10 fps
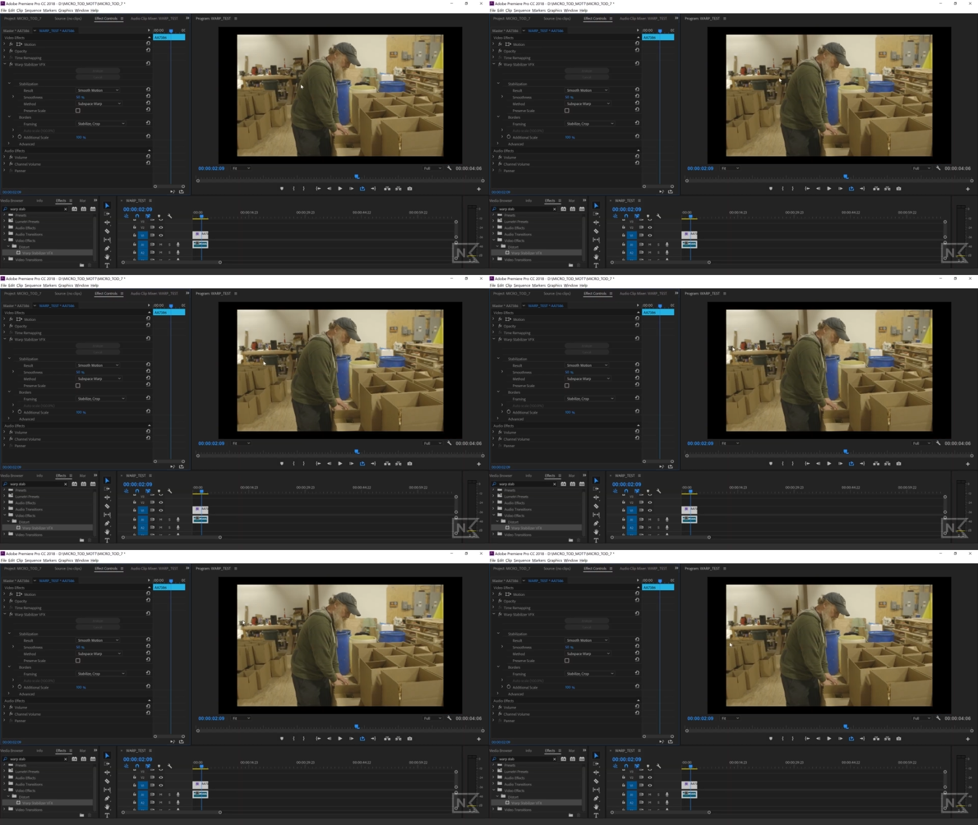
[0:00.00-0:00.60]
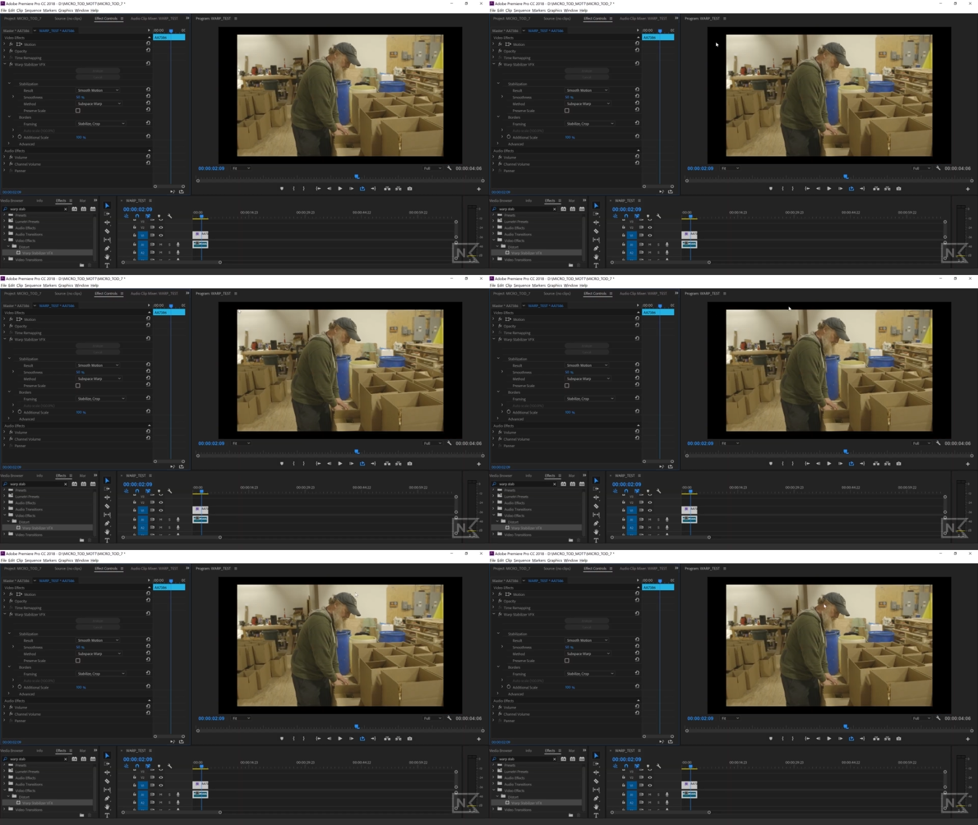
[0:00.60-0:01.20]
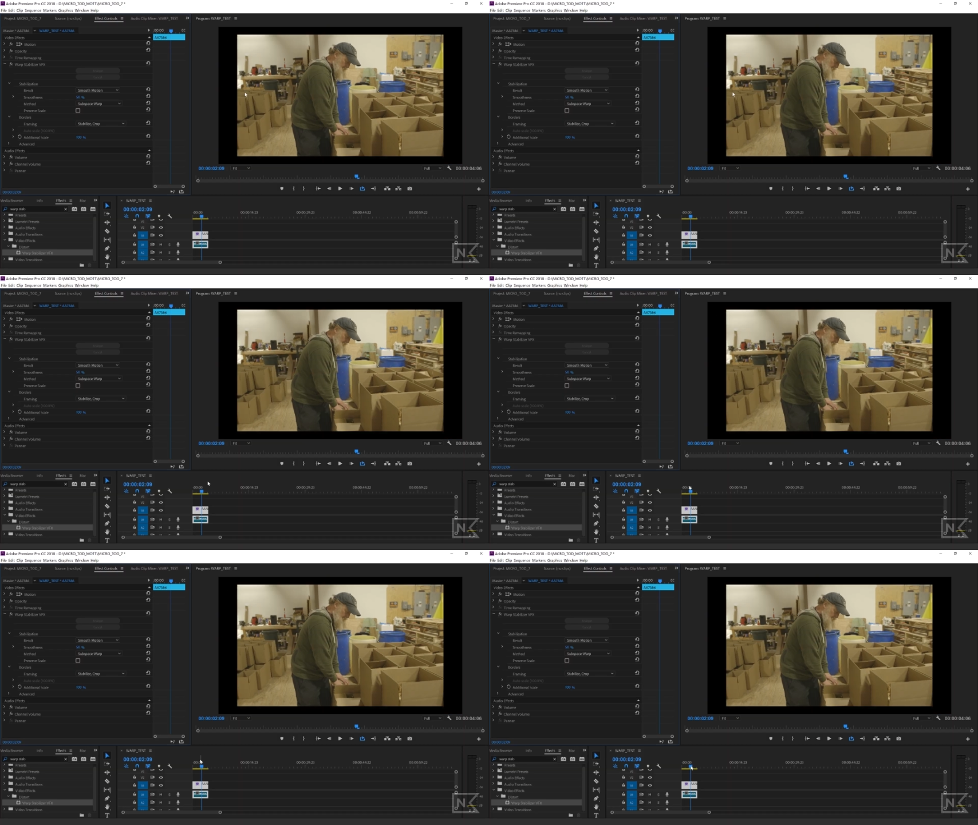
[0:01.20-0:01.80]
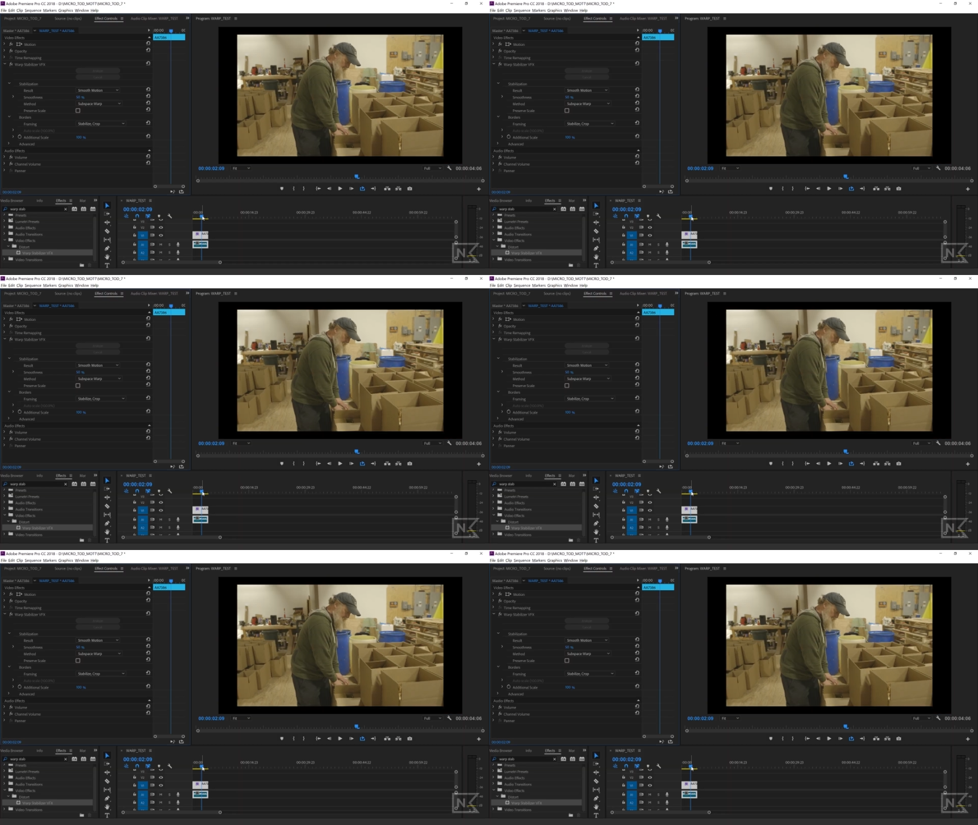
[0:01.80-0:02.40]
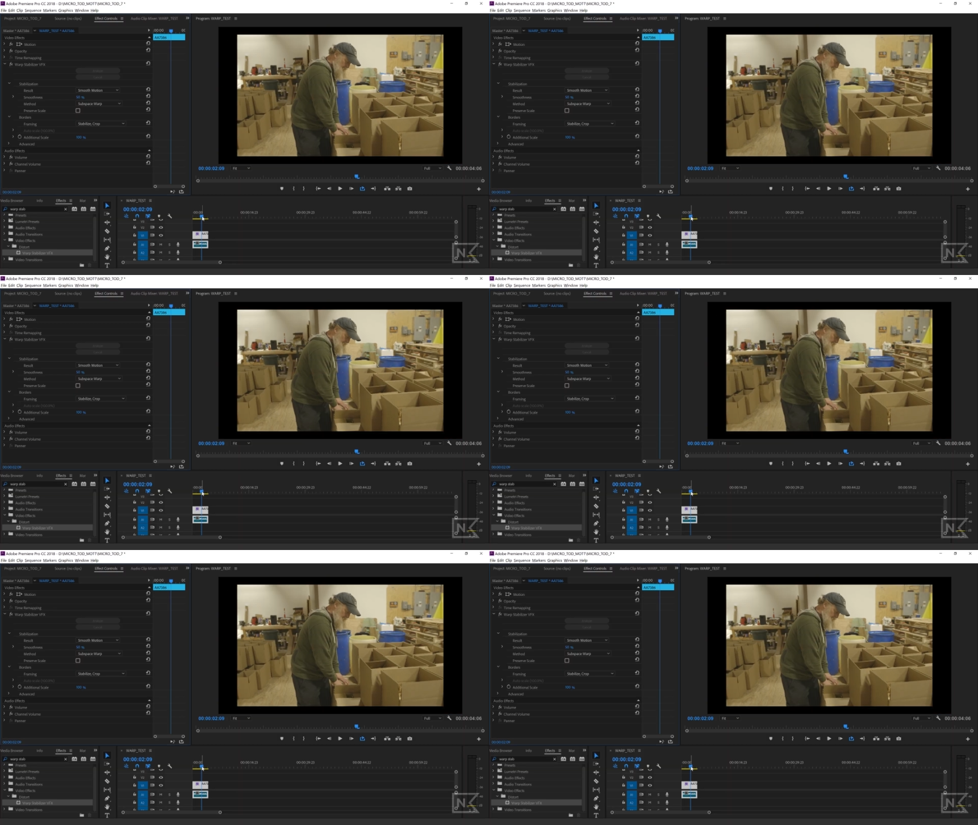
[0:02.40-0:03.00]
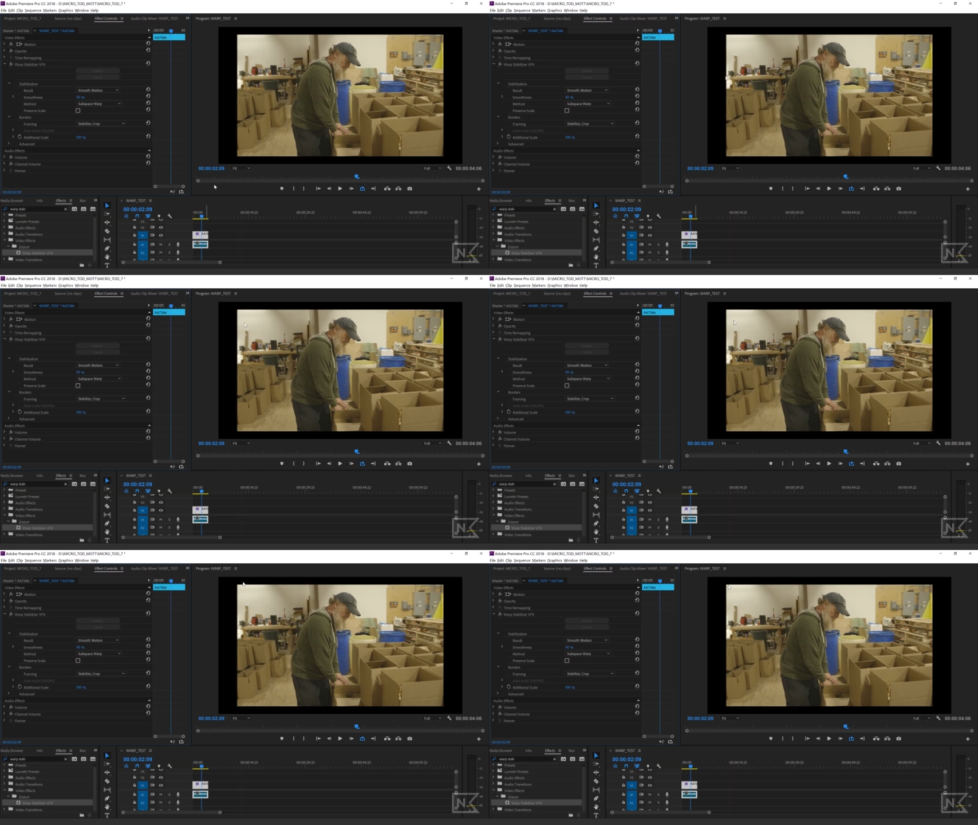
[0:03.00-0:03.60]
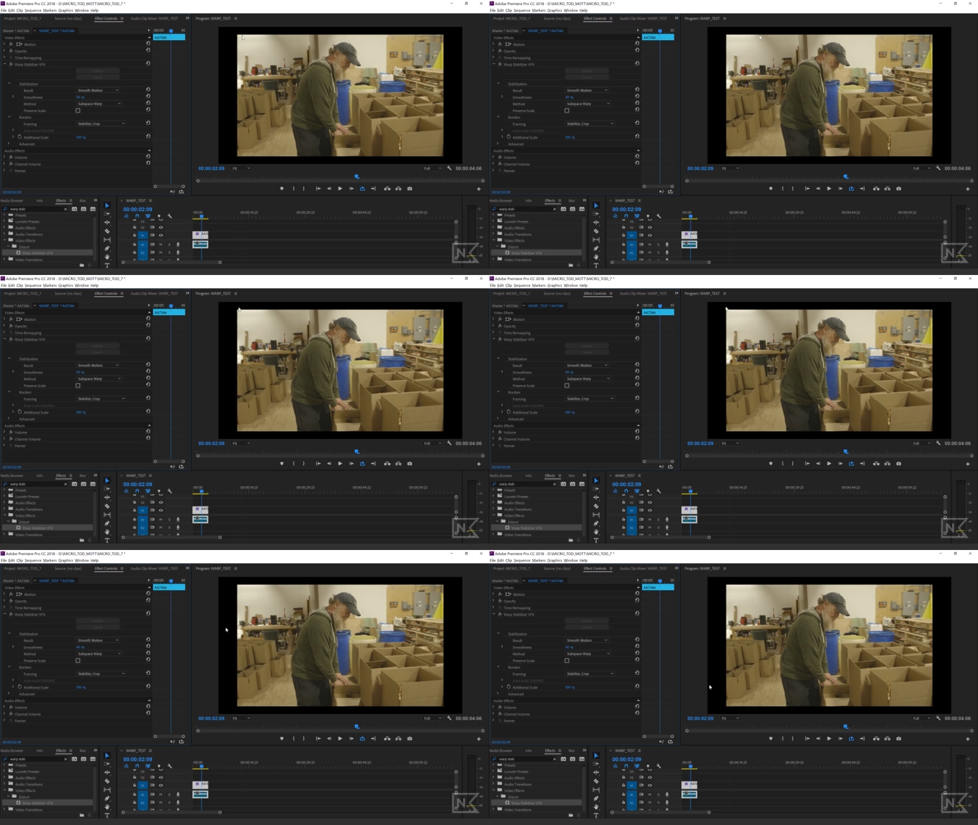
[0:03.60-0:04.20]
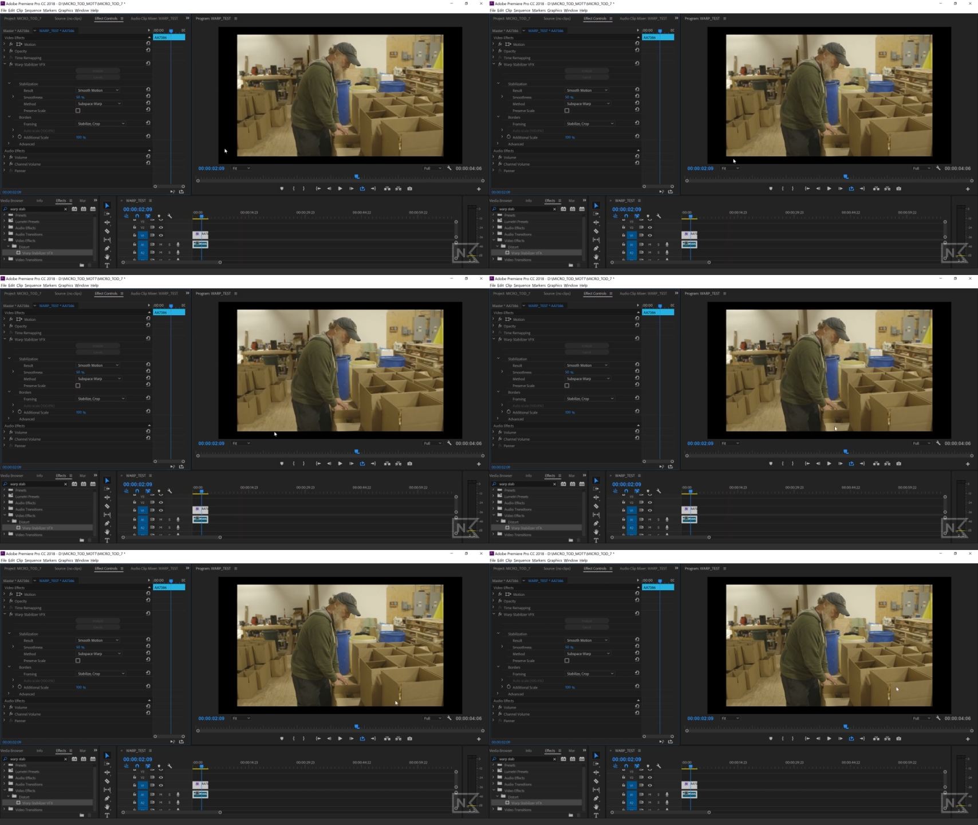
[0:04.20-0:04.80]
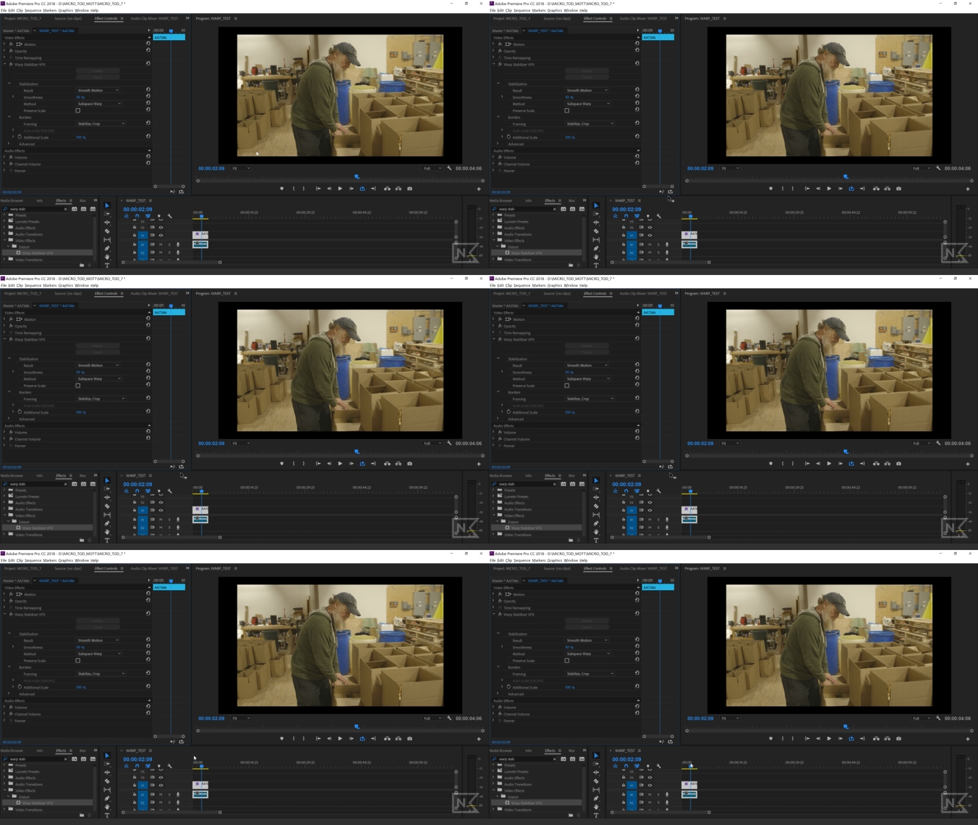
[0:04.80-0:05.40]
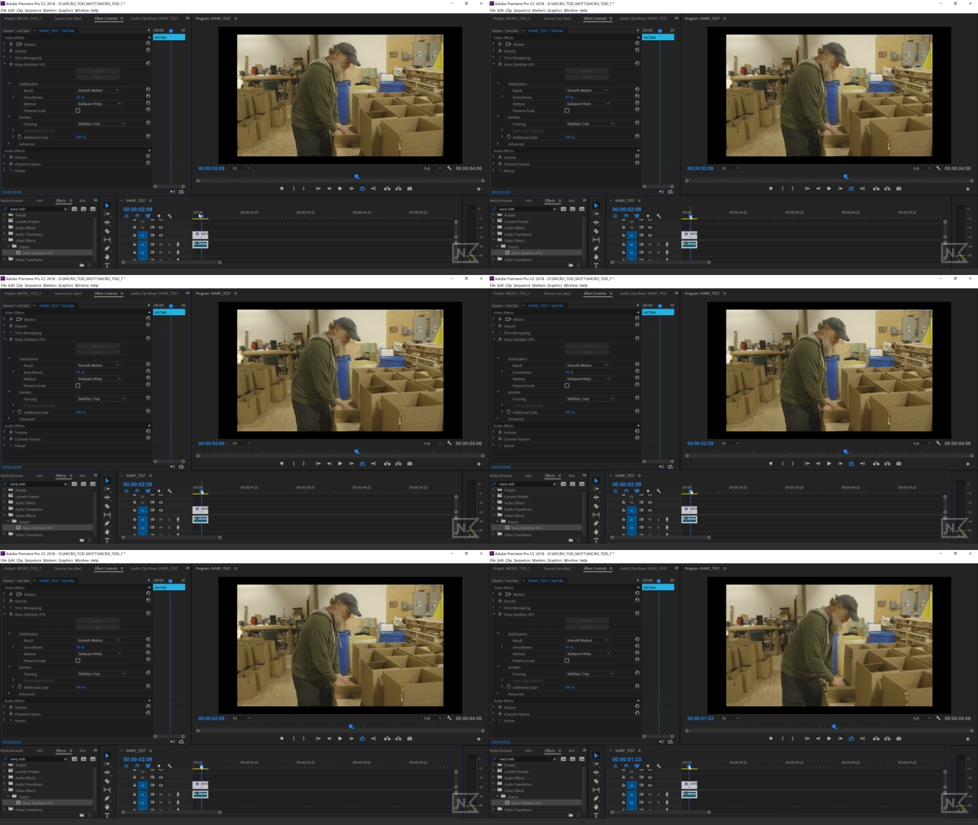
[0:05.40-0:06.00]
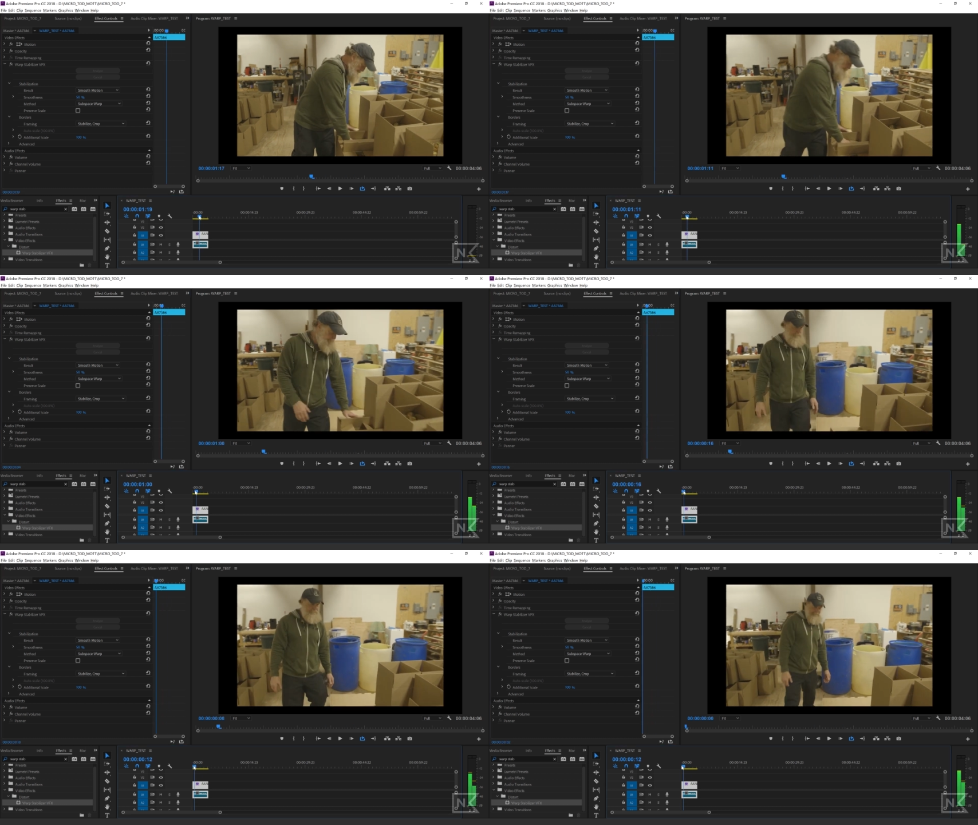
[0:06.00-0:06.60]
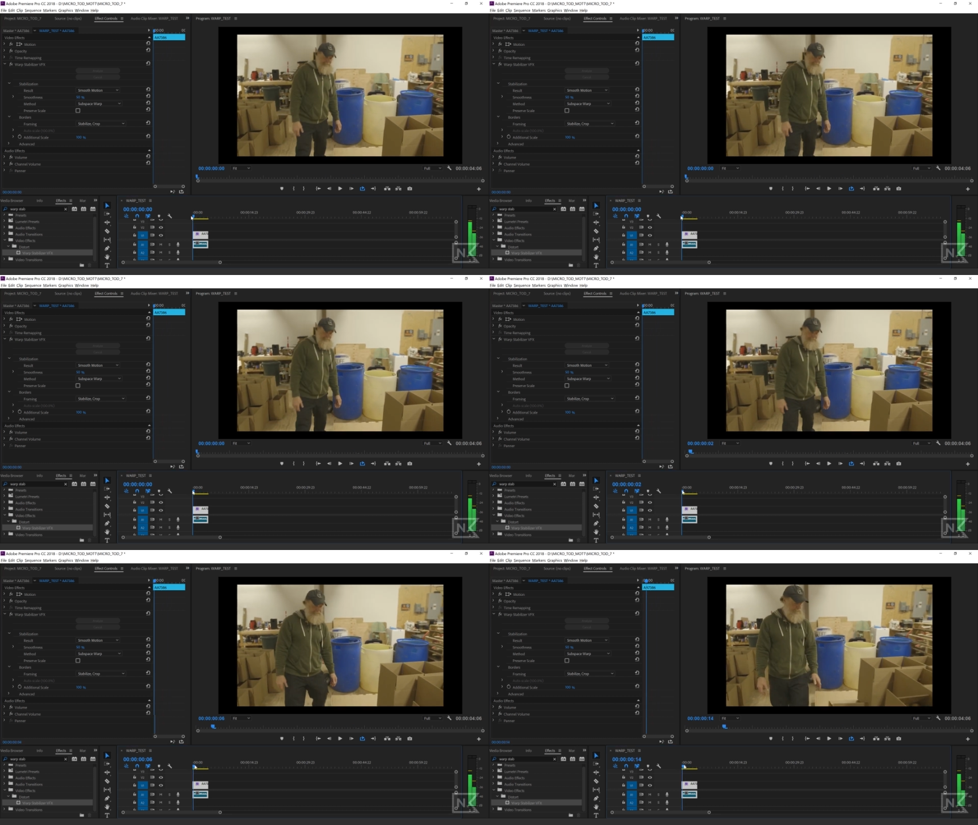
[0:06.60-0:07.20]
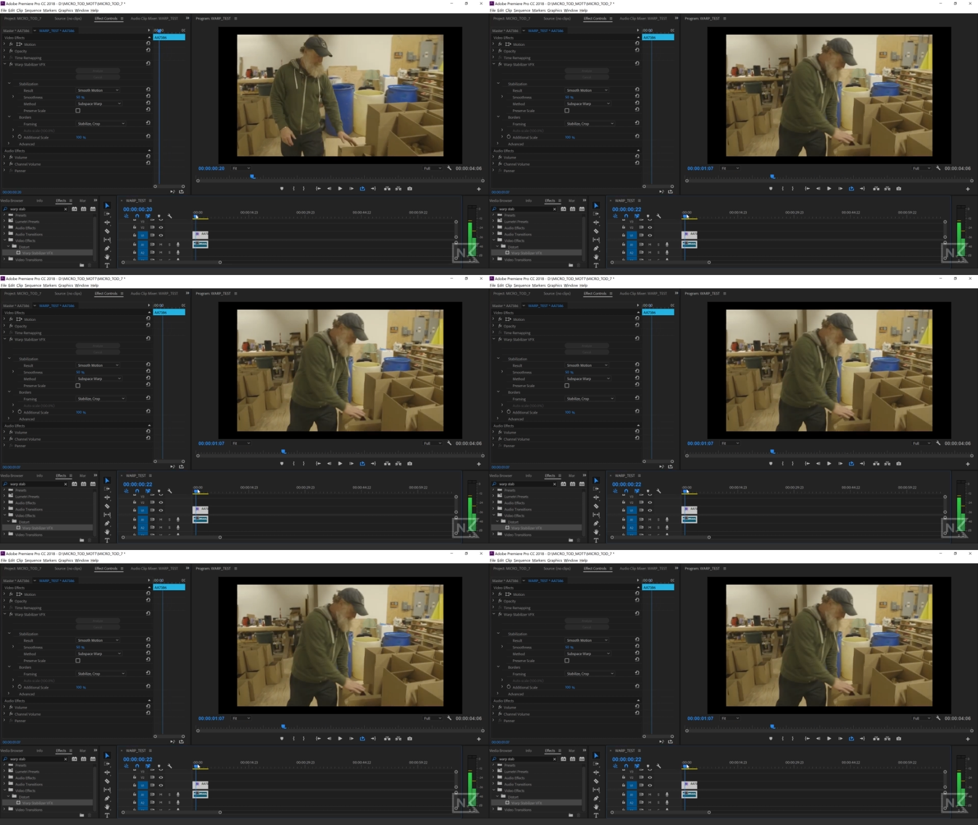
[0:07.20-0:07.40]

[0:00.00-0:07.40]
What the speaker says: No face is visible, so there are no lips to read.